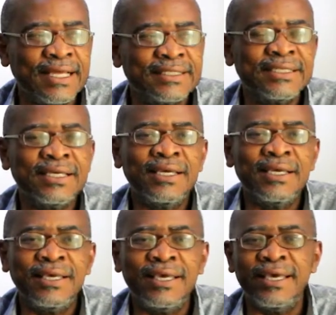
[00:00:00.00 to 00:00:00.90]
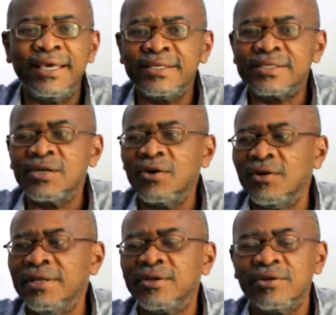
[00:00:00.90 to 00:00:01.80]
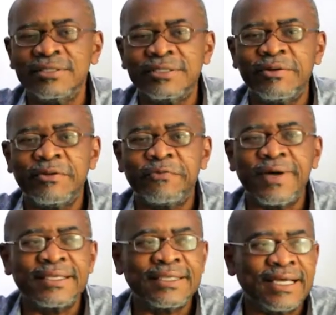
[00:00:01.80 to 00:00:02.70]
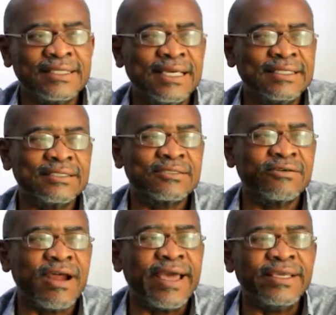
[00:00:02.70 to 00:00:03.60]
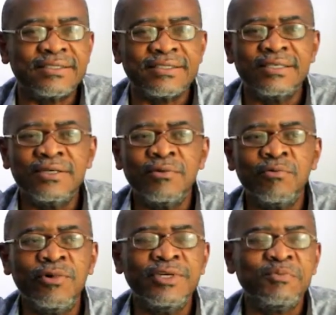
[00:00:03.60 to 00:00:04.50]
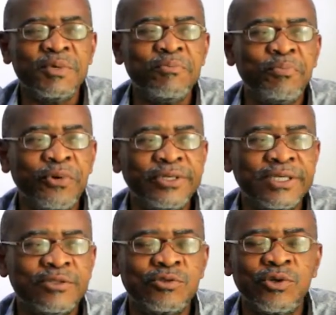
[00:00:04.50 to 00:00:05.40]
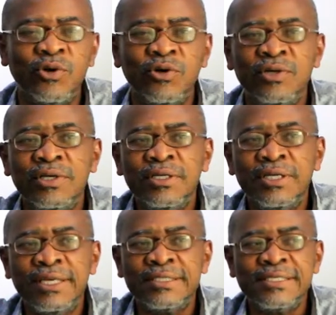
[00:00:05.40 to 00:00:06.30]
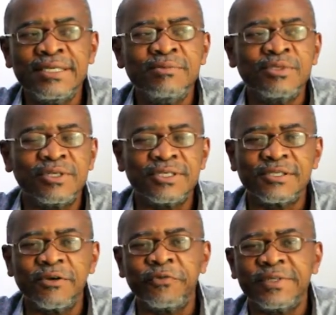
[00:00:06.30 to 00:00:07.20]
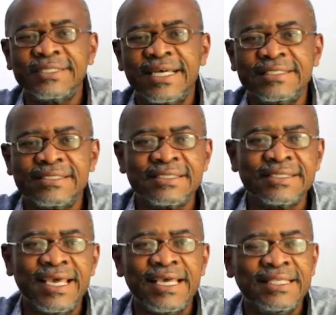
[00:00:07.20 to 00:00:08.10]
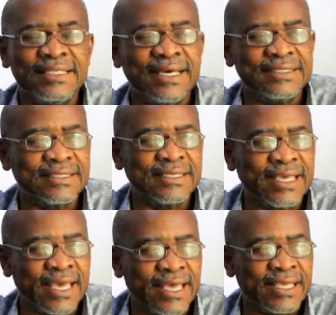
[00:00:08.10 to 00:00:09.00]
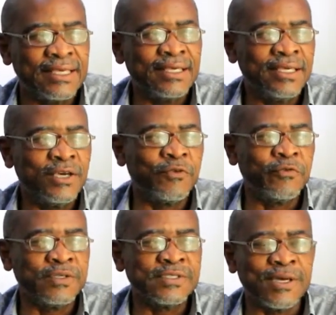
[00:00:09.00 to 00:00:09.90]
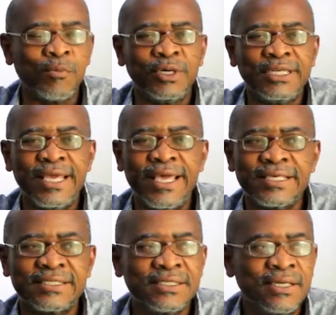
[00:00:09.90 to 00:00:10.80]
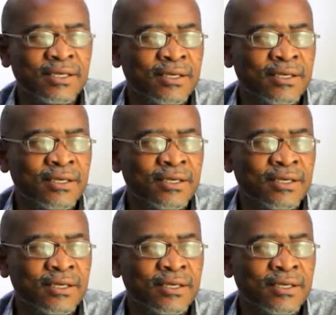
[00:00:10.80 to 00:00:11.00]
that he is only concerned with the fact that it is Christ who is being preached, and so it seems on the surface that he's saying he doesn't care if even somebody is